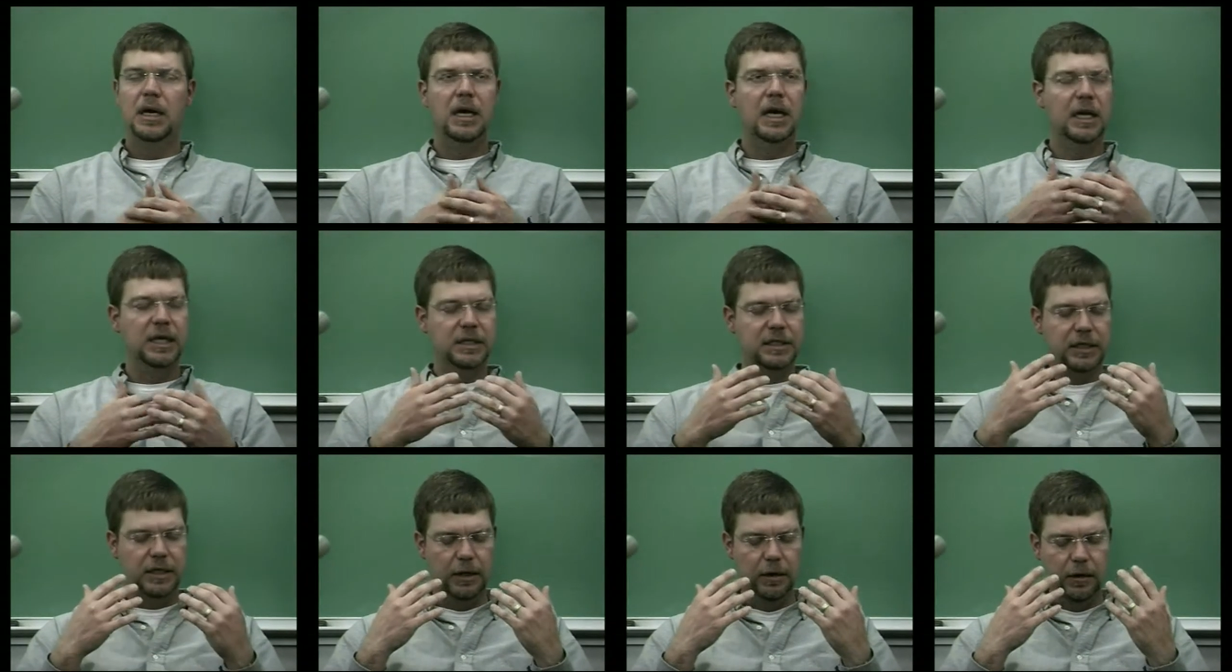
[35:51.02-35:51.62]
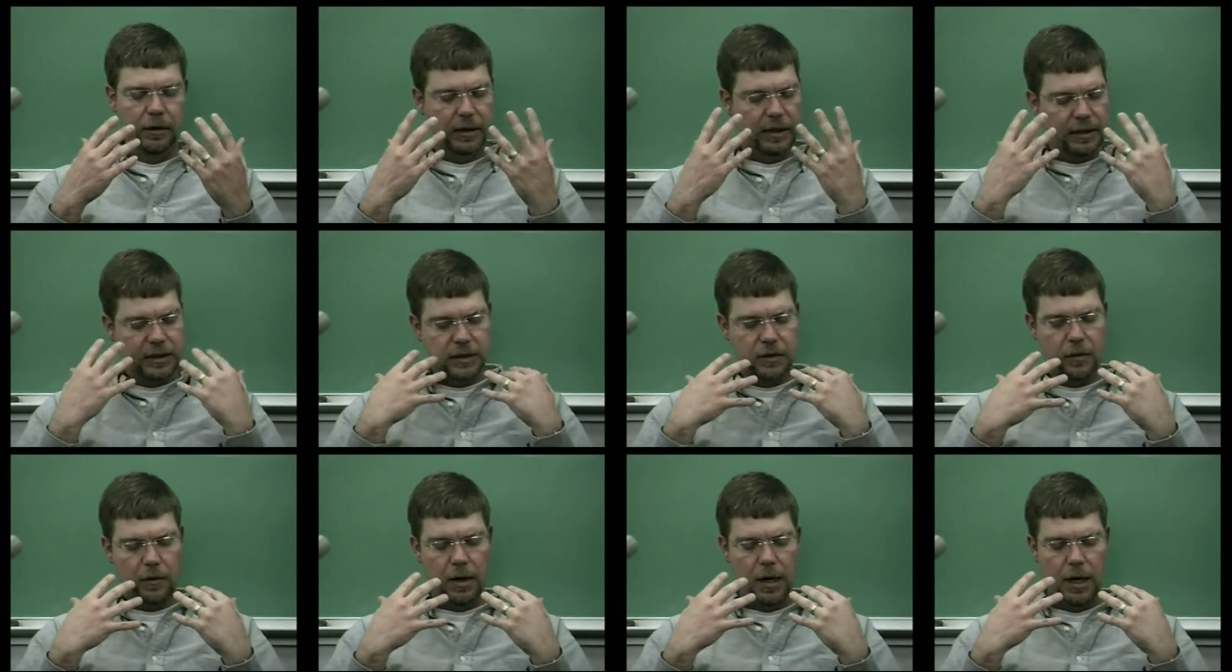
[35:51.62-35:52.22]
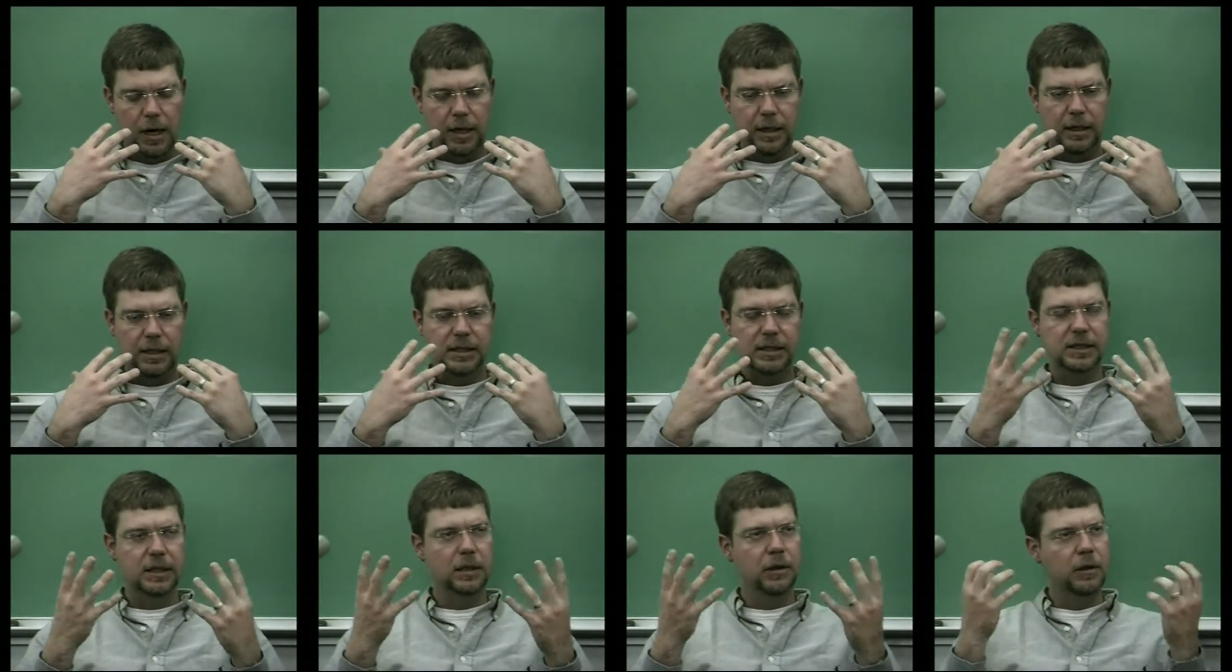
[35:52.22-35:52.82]
And he's literally, he's crying,
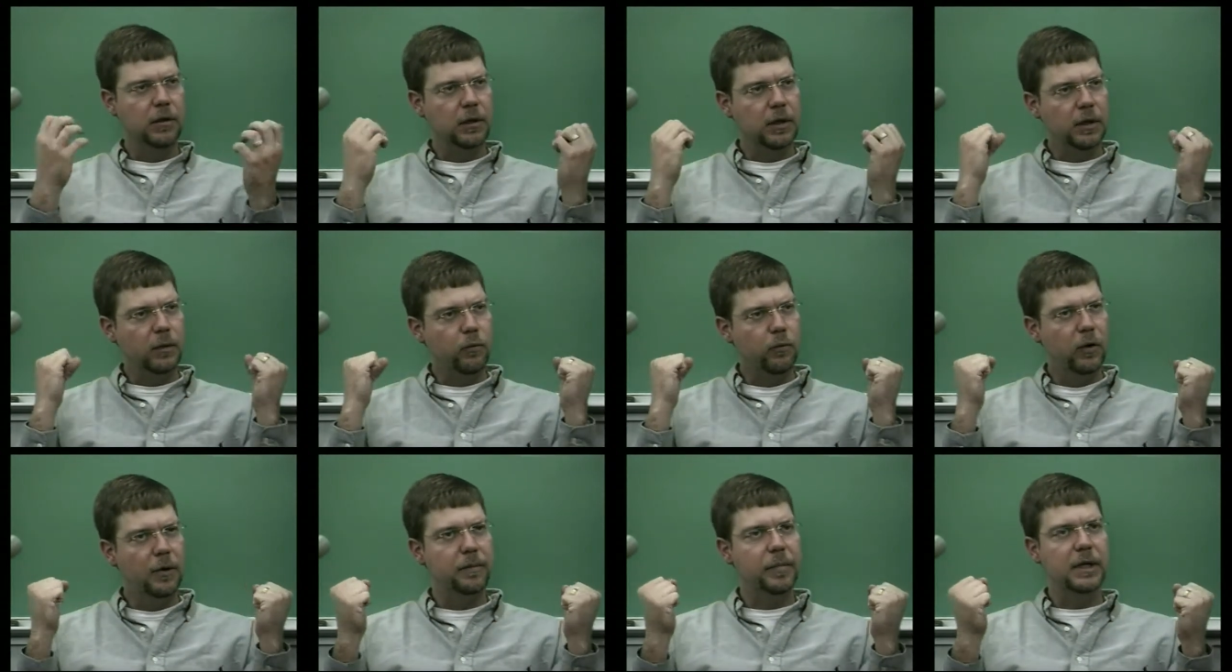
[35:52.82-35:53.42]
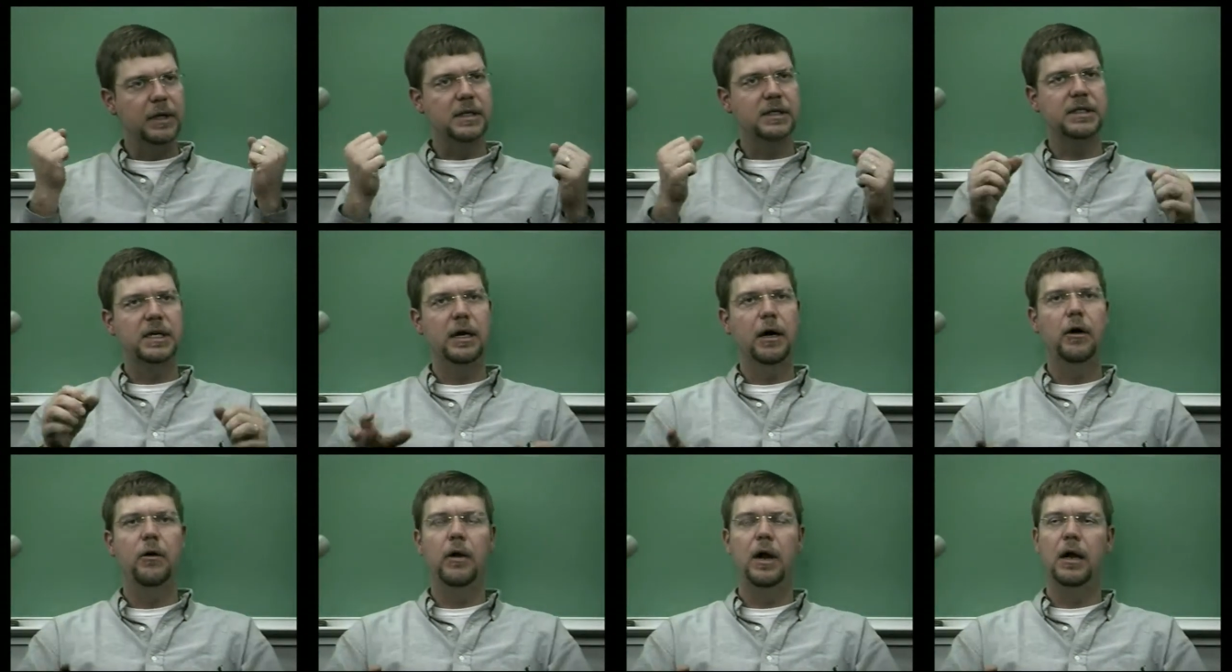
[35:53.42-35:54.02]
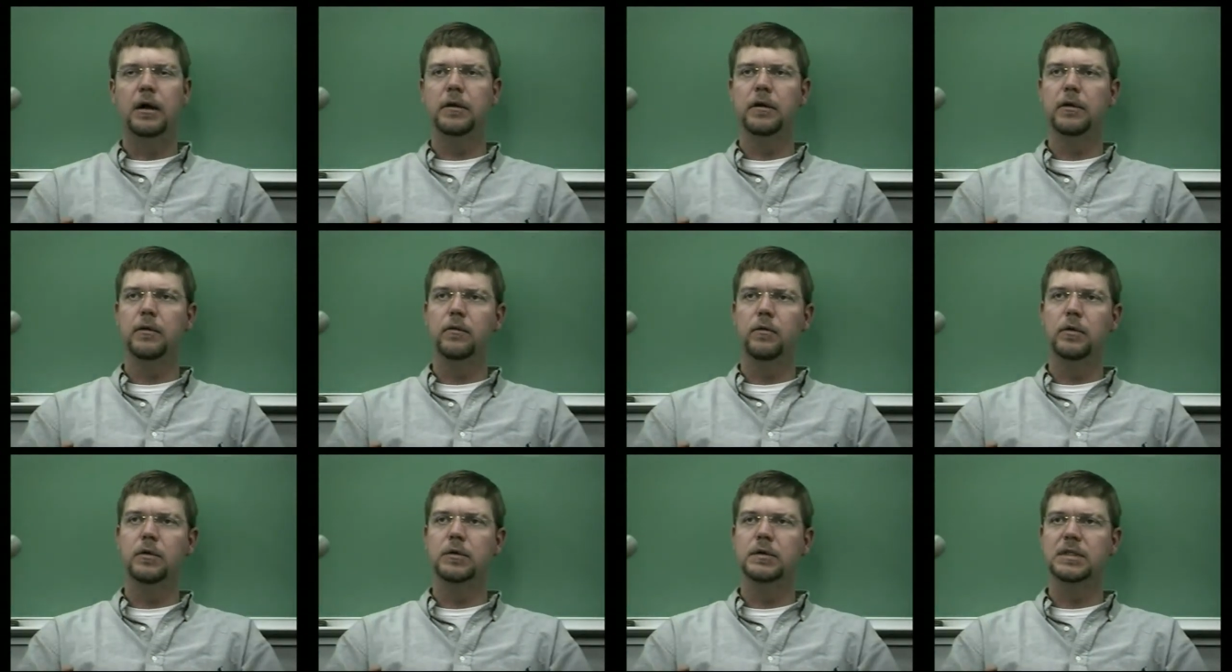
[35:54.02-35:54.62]
he's literally ripping his hair out at
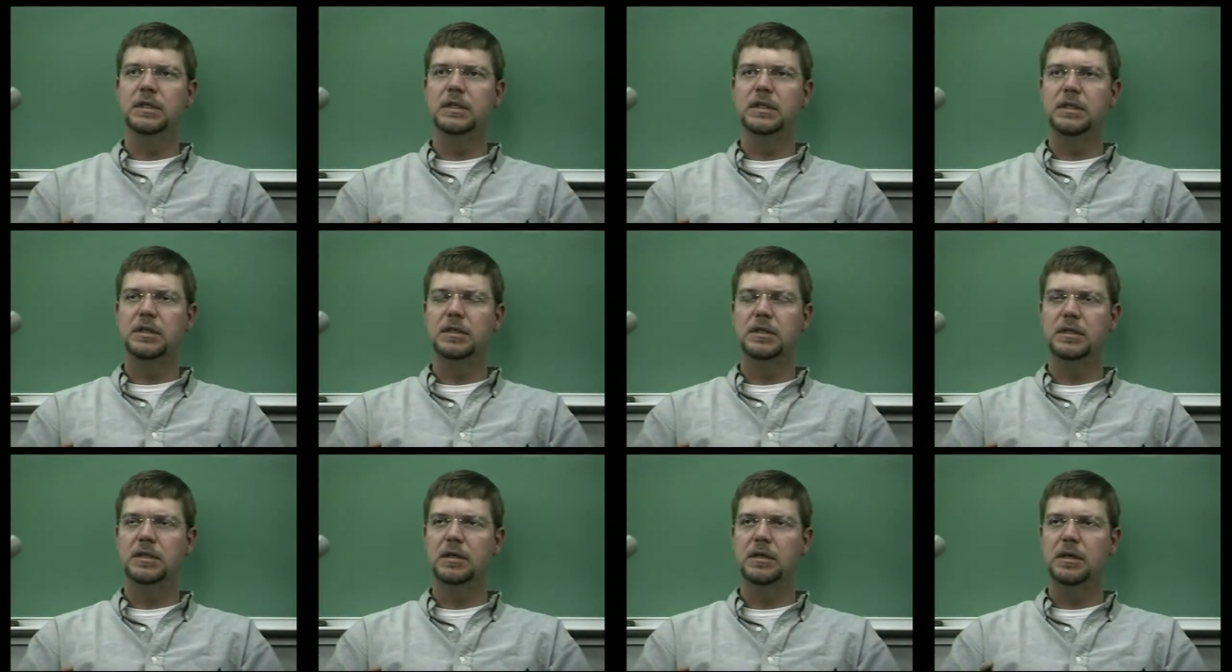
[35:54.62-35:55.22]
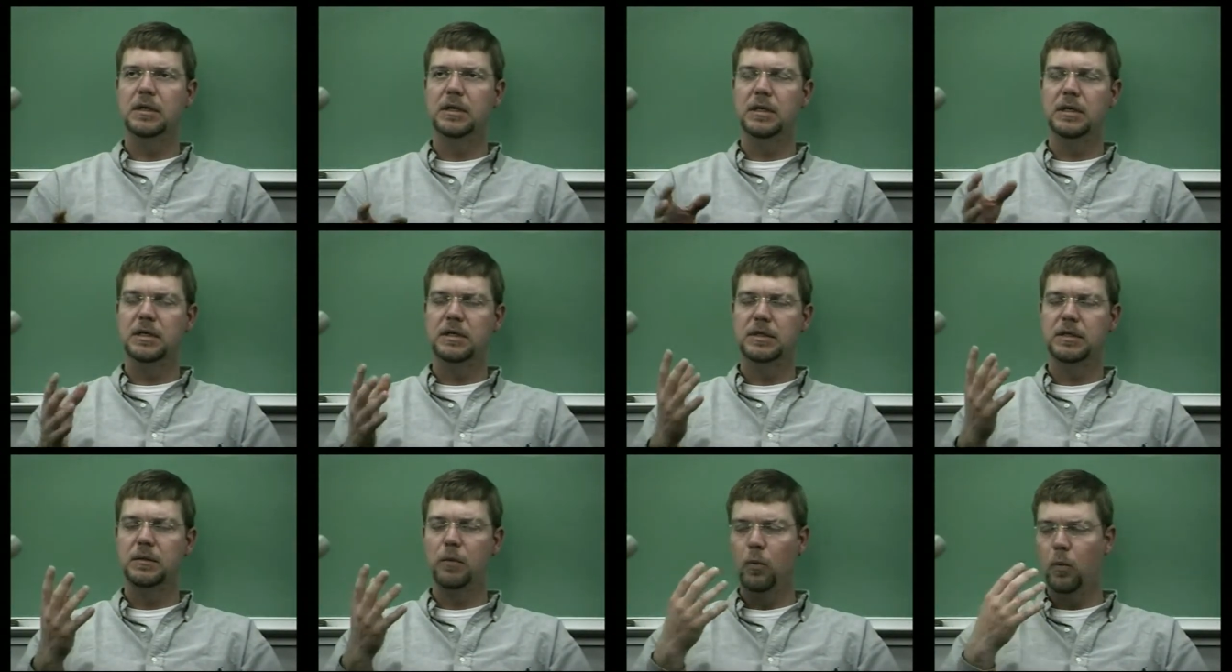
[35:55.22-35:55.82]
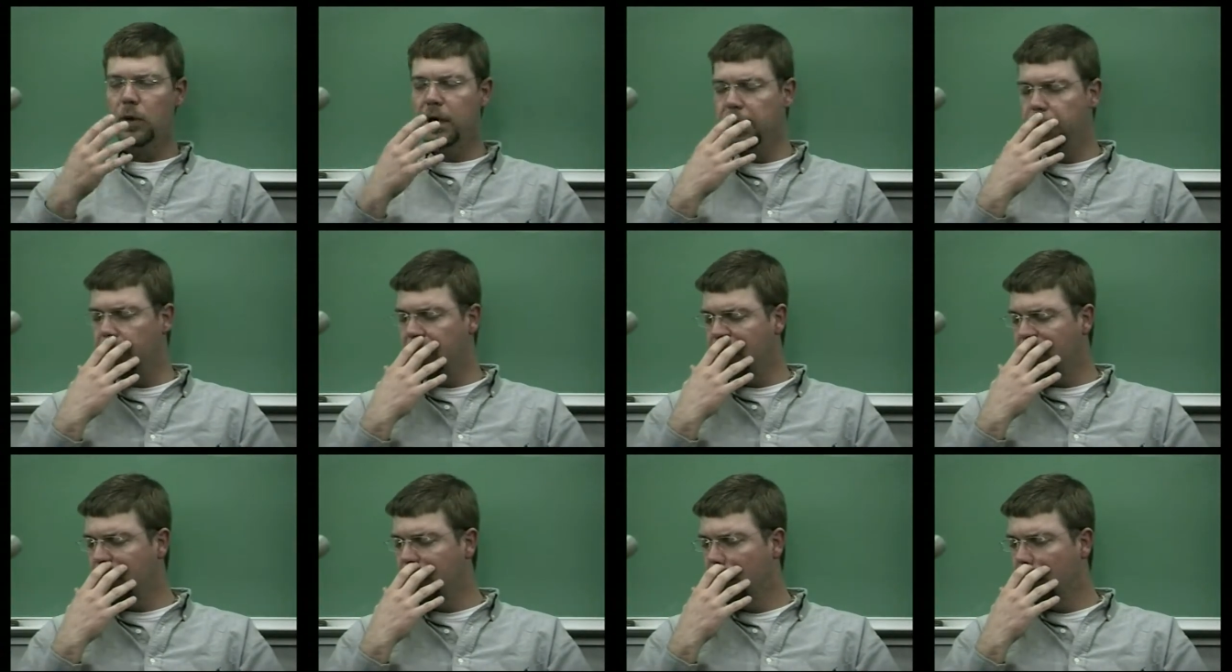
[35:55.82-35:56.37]
the roots and he's, and he's weeping.